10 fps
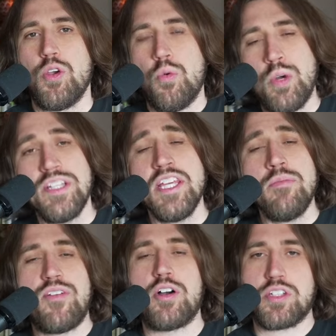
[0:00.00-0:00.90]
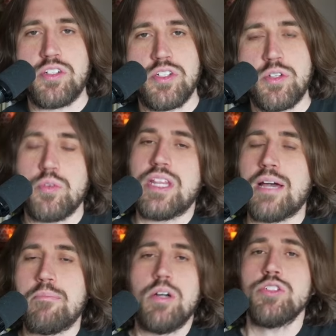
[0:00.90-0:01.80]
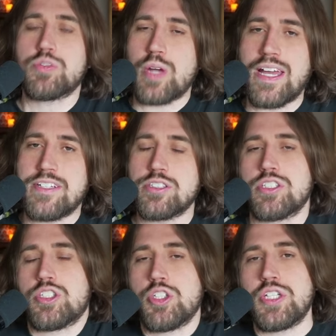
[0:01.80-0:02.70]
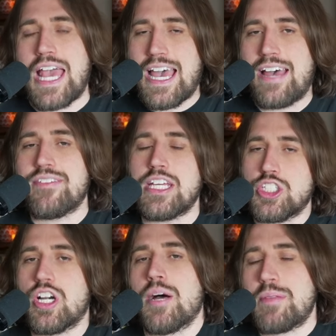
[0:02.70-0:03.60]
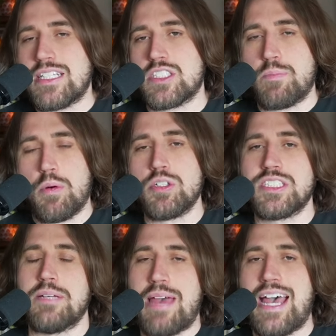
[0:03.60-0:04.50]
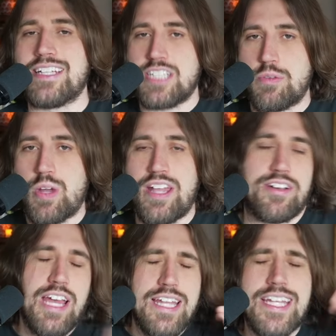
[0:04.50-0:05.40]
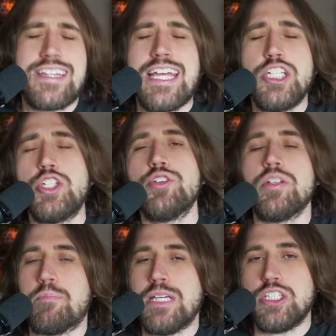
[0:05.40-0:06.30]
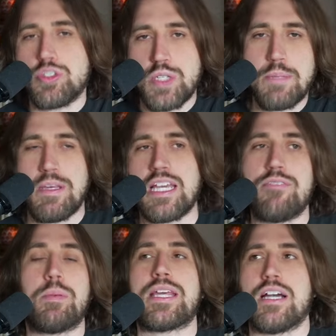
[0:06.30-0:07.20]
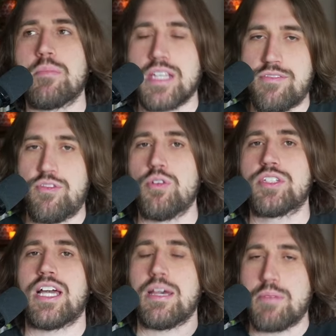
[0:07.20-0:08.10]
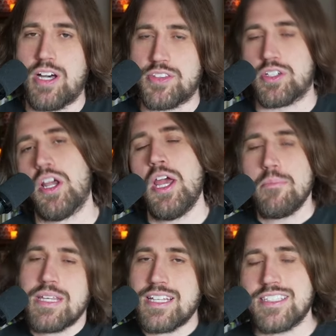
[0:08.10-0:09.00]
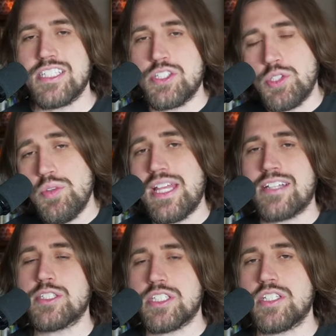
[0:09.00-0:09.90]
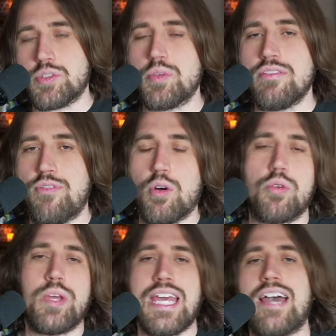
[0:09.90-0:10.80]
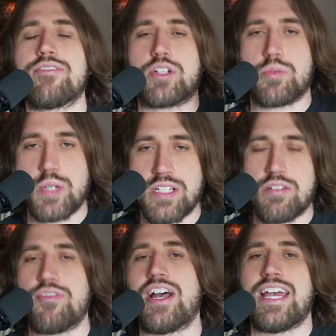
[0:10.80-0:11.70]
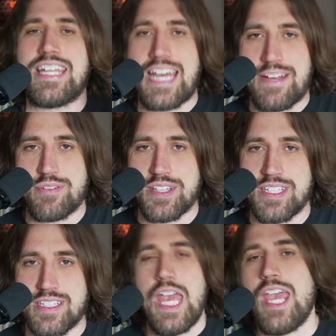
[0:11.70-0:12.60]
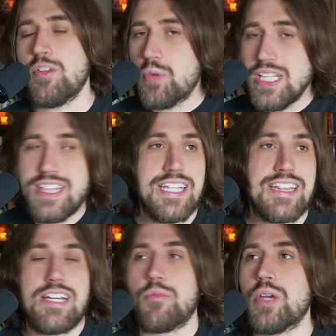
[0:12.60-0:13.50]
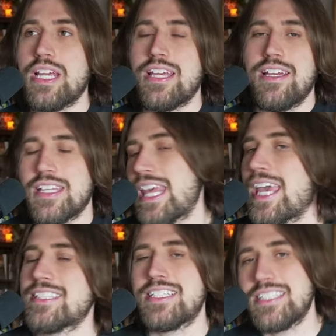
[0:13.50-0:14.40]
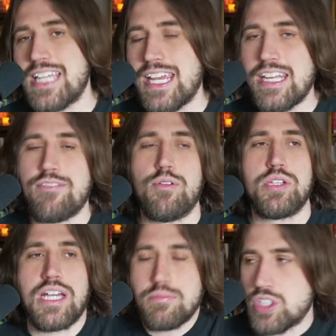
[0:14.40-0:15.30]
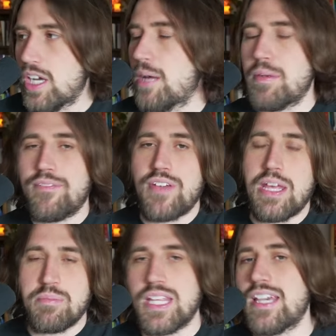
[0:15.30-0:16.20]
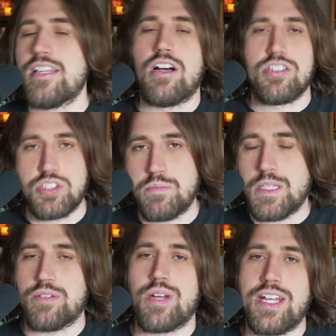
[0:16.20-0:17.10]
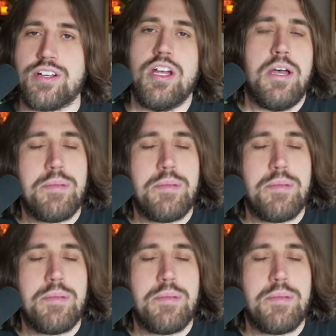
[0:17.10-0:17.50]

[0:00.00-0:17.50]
William Faulkner knew that most writers should have a job that supports them as a writer, that they shouldn't be dreaming of becoming a full time author, because in 2024, we have careerified everything. And we think that we can't sustain a full time job, a family, and also be a writer.